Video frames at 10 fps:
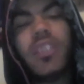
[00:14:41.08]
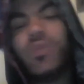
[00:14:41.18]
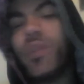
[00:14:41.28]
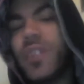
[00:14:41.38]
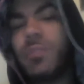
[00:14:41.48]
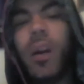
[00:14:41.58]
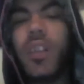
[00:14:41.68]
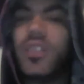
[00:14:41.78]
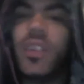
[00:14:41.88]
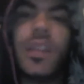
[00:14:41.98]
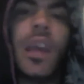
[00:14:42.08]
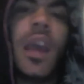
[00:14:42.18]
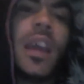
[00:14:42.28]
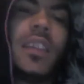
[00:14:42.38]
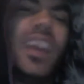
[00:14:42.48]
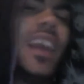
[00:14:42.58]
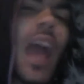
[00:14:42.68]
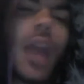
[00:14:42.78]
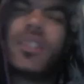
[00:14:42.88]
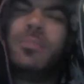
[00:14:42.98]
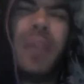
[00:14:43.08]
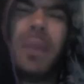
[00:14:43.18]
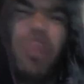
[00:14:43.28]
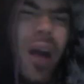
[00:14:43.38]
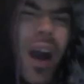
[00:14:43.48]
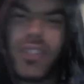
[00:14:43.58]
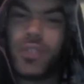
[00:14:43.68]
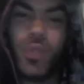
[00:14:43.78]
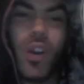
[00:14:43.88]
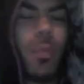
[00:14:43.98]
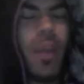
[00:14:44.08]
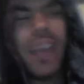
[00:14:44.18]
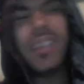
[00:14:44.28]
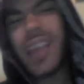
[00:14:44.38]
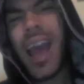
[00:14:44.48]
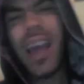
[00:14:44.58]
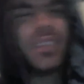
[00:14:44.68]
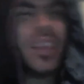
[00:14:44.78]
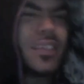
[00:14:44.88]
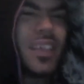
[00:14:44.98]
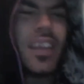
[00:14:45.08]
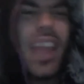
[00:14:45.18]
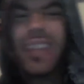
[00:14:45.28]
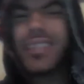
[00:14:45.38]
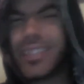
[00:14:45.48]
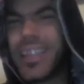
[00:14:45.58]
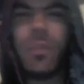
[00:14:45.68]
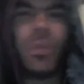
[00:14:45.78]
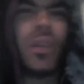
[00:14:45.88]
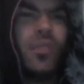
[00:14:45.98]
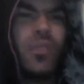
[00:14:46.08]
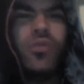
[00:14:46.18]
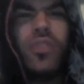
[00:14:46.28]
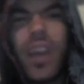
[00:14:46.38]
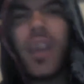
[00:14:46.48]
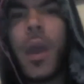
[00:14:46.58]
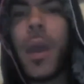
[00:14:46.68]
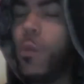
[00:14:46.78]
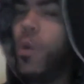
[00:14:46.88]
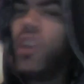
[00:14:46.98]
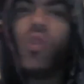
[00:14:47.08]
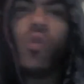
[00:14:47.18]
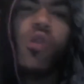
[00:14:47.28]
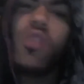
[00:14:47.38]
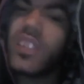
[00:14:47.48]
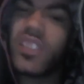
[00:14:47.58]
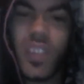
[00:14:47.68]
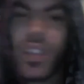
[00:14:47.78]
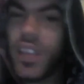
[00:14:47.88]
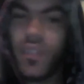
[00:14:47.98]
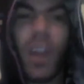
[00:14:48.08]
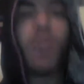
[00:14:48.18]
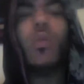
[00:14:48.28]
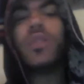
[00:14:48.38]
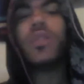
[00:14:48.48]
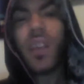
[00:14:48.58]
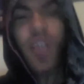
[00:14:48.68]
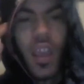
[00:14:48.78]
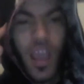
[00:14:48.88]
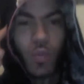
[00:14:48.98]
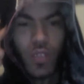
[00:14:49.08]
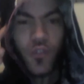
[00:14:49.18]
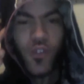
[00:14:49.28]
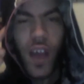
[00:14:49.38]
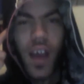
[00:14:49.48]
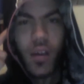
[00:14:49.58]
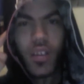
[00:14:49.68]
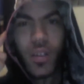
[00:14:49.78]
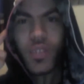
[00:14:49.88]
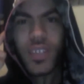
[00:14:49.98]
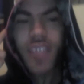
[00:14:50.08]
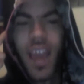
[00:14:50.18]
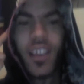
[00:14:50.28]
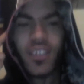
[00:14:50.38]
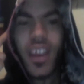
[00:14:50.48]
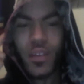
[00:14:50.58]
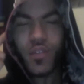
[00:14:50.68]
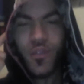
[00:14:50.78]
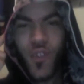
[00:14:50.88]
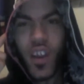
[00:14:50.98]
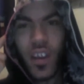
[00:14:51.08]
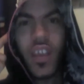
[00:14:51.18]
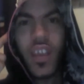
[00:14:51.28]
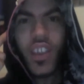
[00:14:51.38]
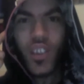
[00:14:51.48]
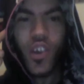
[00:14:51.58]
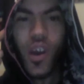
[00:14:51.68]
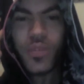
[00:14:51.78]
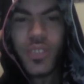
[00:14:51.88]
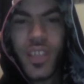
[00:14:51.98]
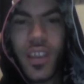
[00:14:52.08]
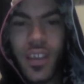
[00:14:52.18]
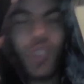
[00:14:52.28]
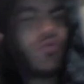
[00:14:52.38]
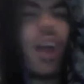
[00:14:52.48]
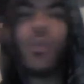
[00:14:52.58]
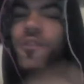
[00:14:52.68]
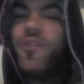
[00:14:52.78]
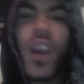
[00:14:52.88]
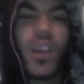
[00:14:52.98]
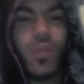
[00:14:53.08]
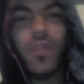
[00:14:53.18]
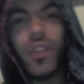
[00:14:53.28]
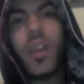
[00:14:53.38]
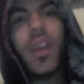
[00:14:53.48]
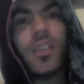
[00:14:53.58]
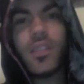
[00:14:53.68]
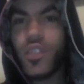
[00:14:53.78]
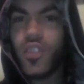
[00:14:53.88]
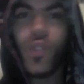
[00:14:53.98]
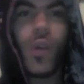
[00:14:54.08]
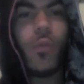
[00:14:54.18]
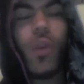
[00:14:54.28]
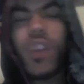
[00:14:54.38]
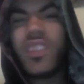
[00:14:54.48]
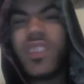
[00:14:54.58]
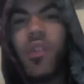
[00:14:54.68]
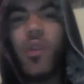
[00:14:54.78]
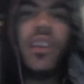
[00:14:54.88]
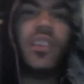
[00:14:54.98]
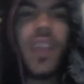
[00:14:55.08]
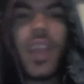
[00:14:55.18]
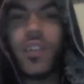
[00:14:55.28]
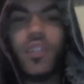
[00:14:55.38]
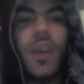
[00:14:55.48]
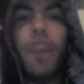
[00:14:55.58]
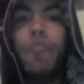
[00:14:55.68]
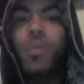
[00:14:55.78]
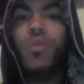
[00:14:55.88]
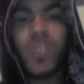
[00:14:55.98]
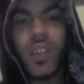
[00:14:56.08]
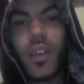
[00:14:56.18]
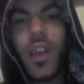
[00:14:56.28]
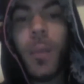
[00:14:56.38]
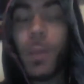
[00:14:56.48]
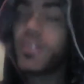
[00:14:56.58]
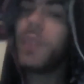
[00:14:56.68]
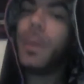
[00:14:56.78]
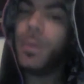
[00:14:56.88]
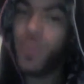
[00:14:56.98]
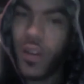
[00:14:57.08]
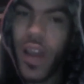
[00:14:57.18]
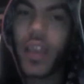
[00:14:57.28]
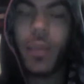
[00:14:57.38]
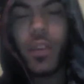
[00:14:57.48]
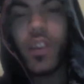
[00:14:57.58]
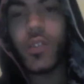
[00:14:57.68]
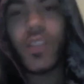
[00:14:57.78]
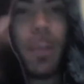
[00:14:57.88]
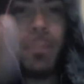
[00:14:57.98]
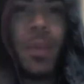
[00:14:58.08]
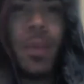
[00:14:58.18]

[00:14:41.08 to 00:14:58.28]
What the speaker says: with his punches, Daylight spitting bars as well, but had his antics and entertainment and all that. It wasn't no corny shit either. It was thought out. It was intelligent and it was fun. You know what I'm saying? The crowd was fucking with it. So you know what? It wasn't this he got naked or some bullshit. But some people won't like it. But so I had B